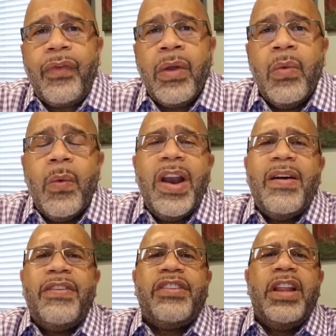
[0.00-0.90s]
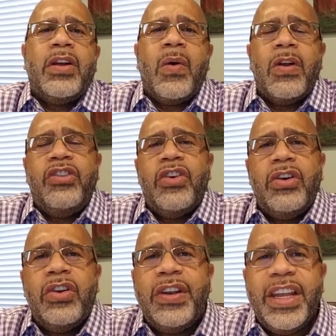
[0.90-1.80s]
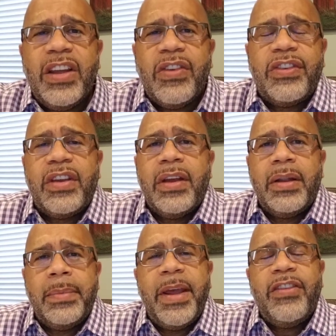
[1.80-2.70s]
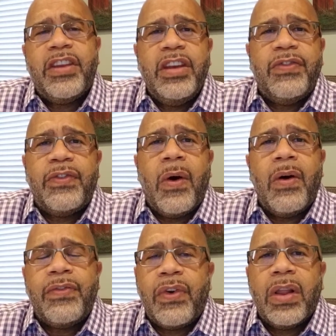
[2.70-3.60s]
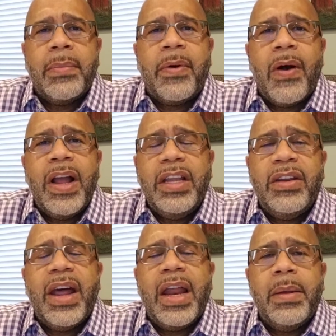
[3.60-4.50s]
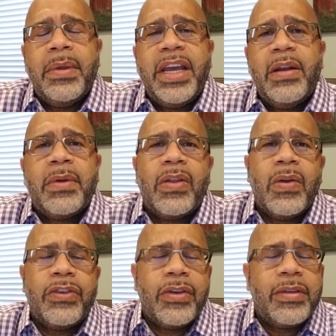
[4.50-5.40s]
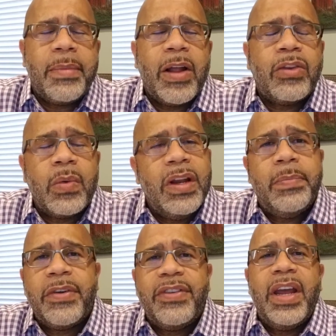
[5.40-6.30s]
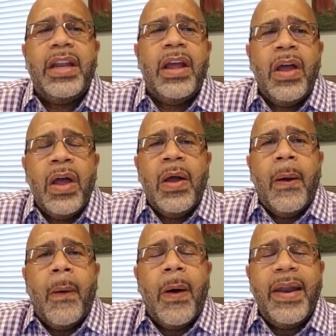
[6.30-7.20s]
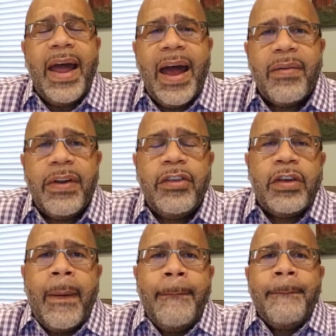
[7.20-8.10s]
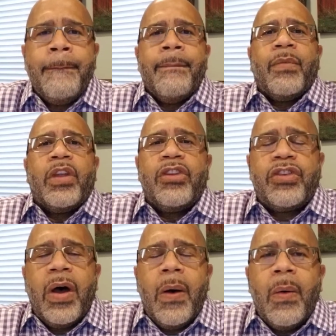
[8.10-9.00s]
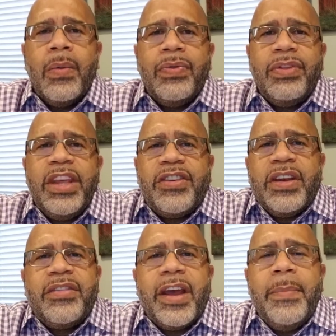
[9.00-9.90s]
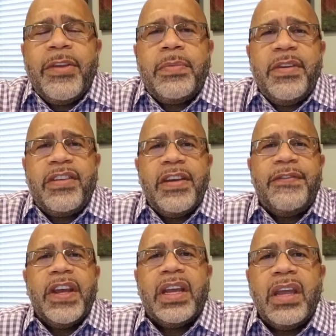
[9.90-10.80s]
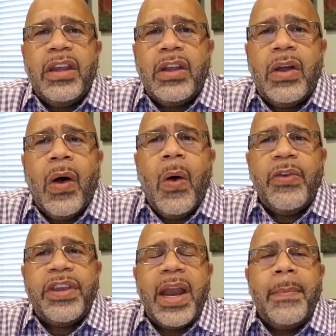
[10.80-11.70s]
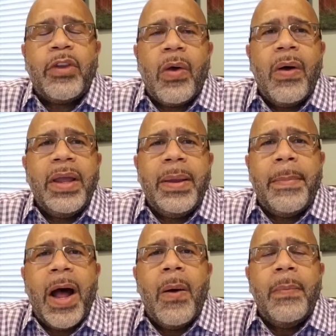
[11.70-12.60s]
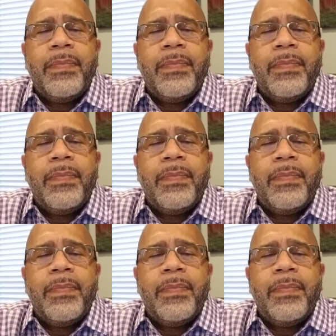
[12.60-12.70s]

Whatever is going to cause your deals to basically fall apart and you're not able to get them closed. So it's about 20% on average. So these are the type of specific goals that I'm talking about